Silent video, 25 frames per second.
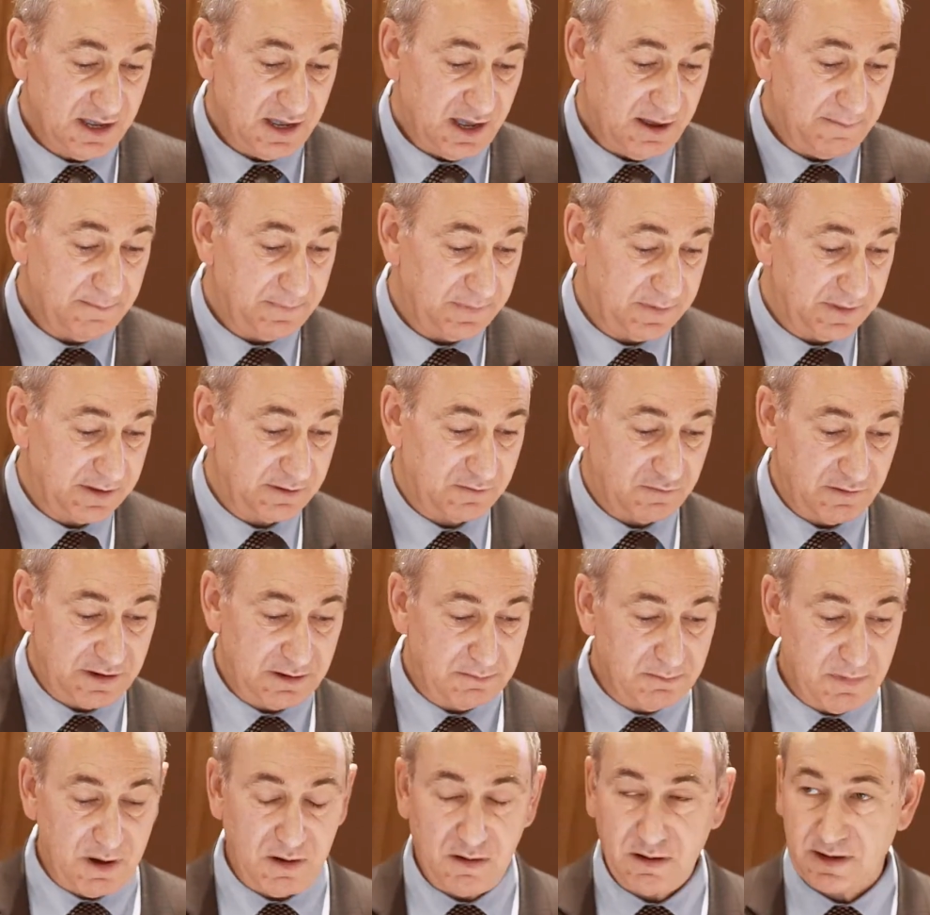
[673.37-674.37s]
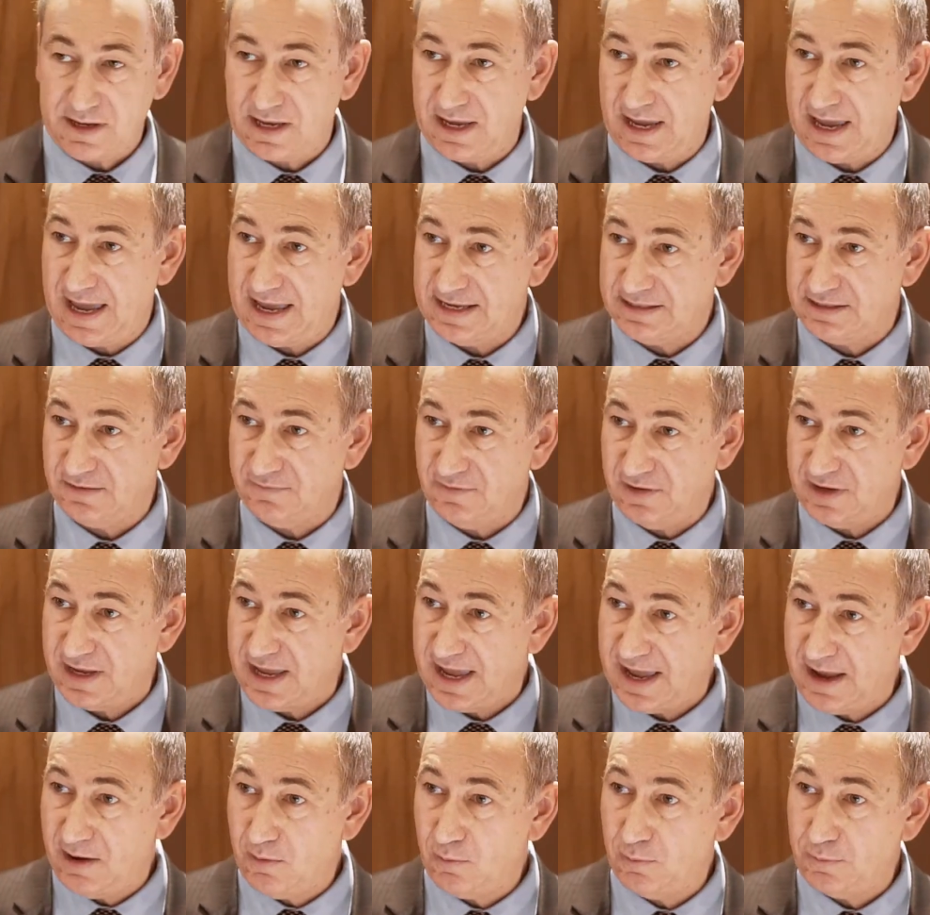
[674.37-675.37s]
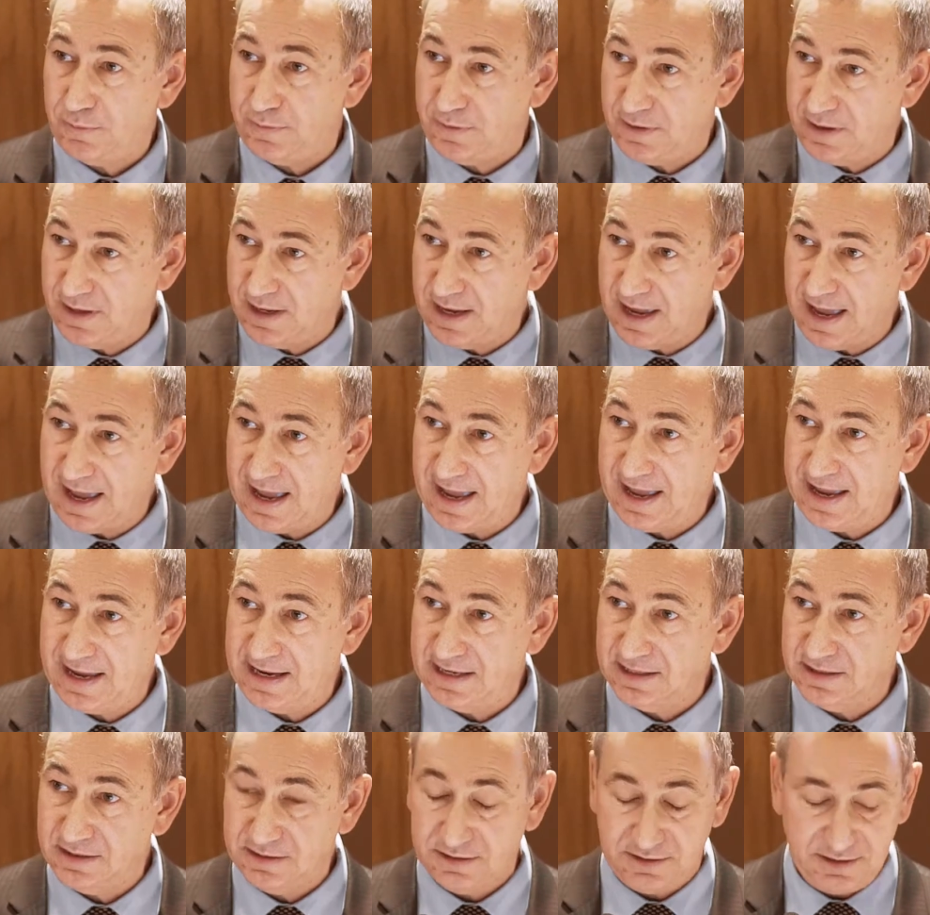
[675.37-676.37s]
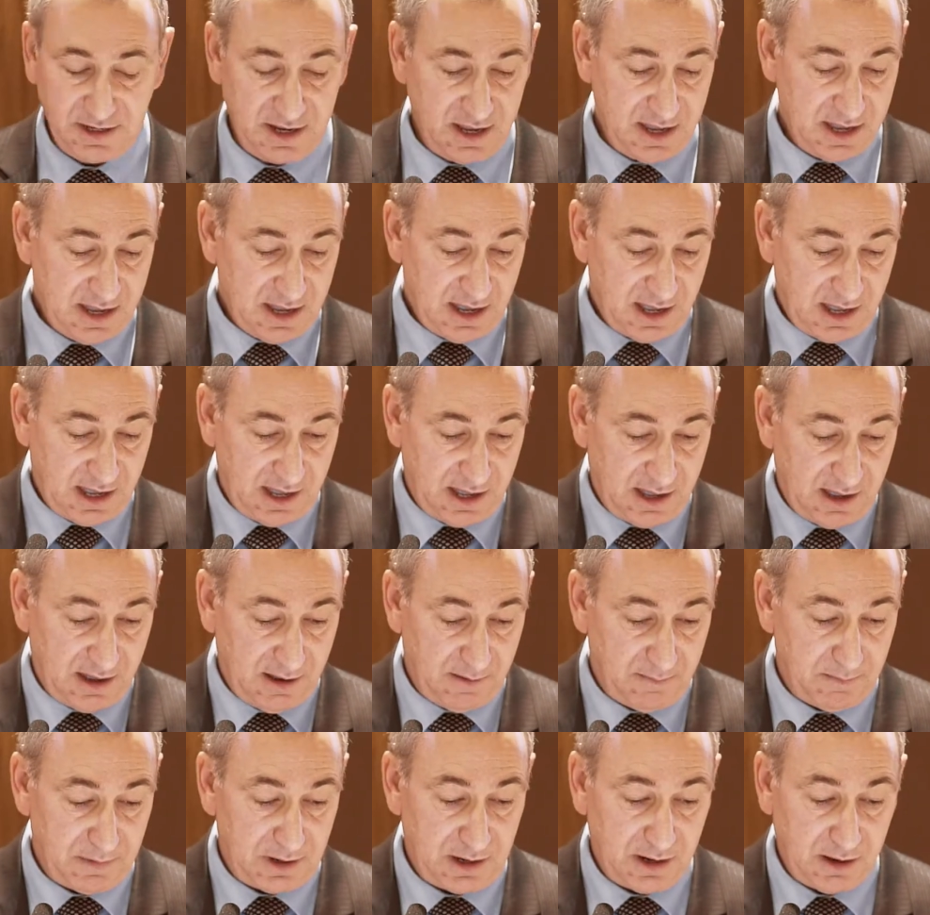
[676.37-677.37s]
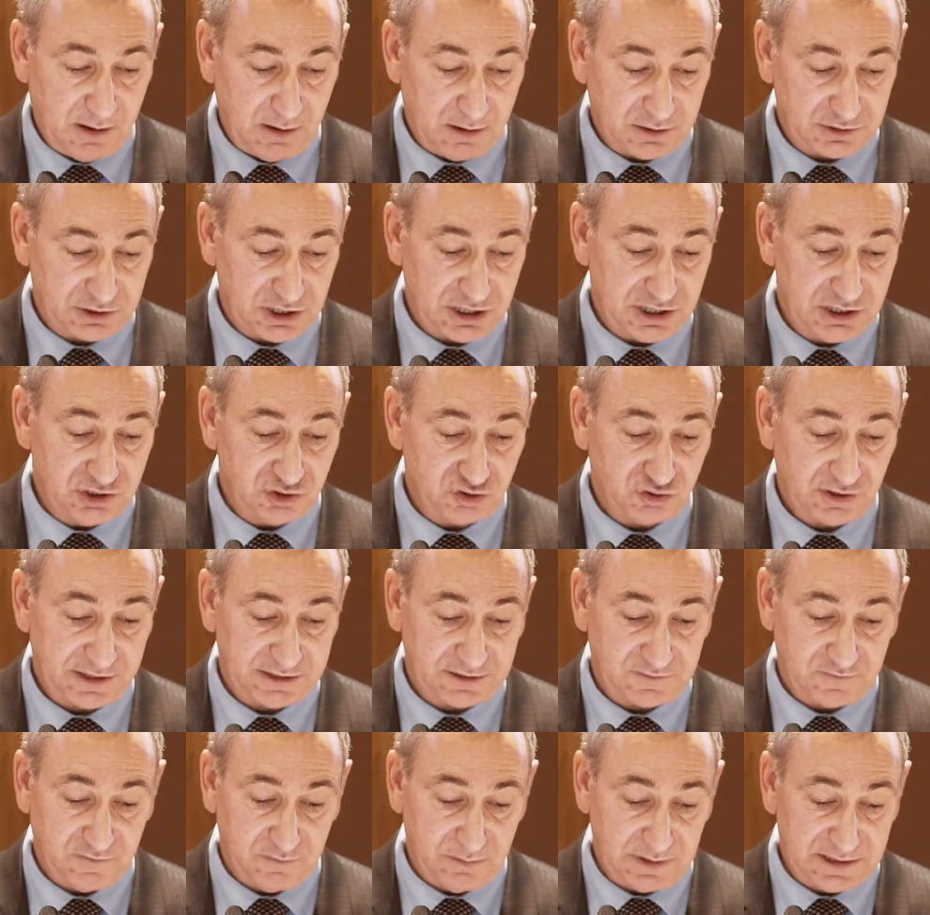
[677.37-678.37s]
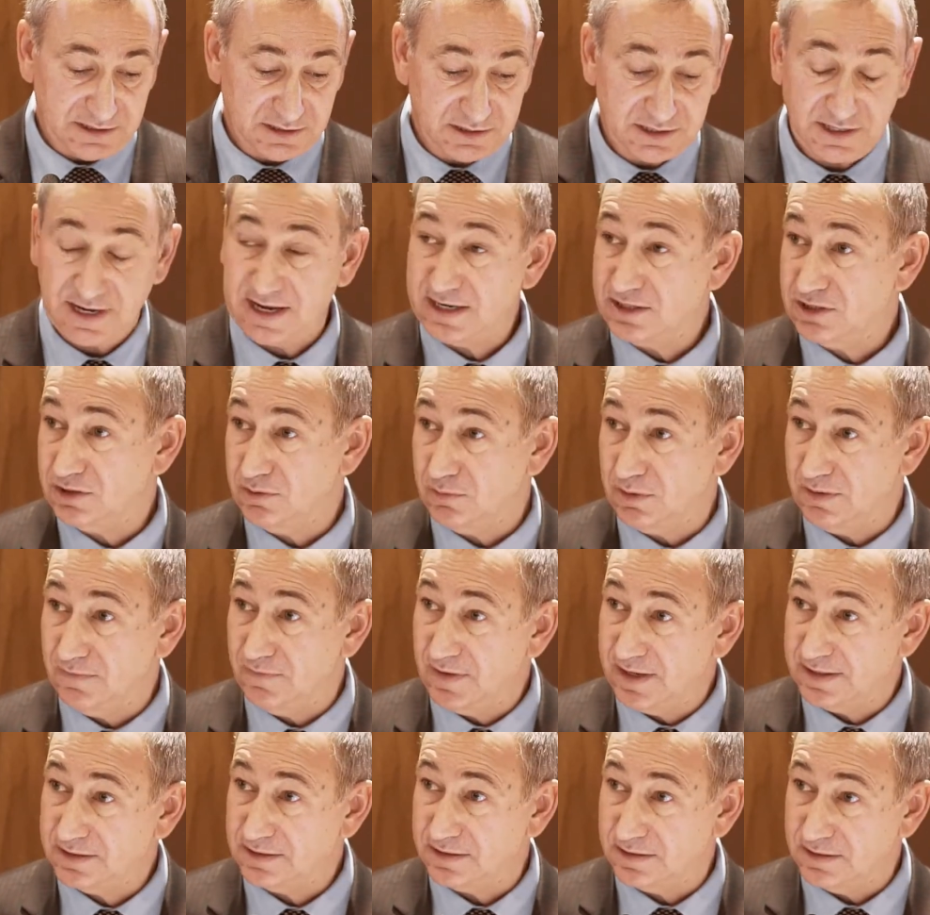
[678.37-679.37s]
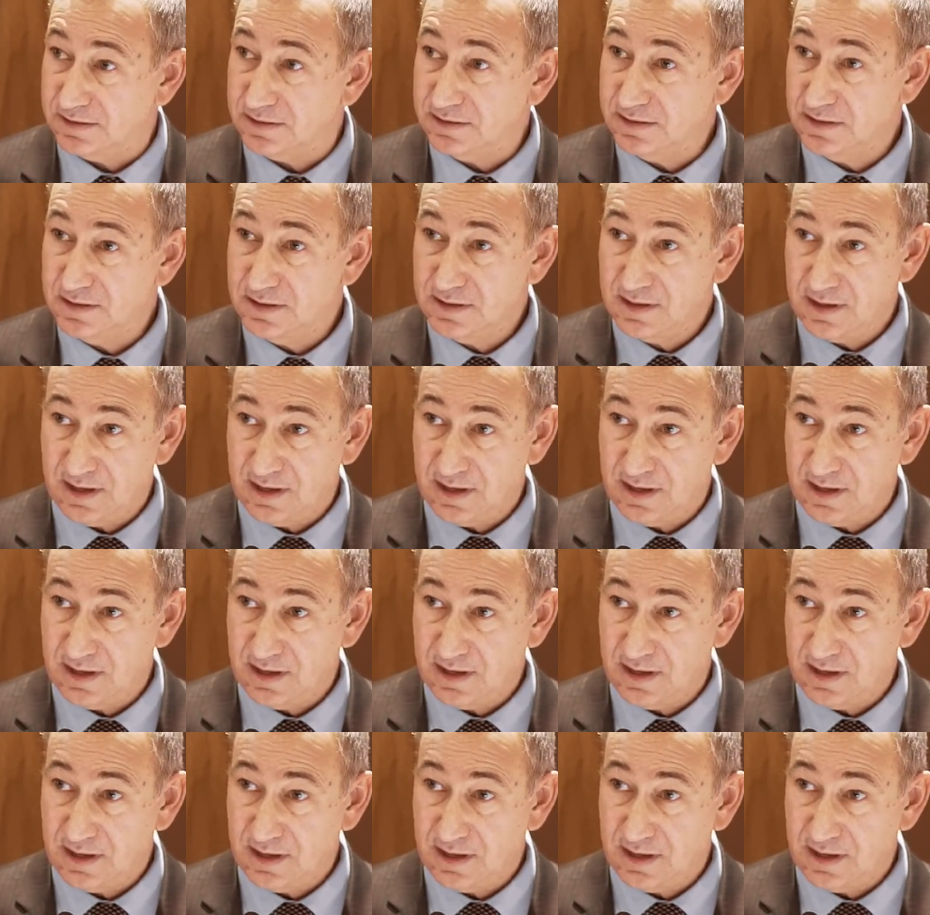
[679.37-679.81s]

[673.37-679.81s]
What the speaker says: the Greek market has a very healthy and large interest from international investors.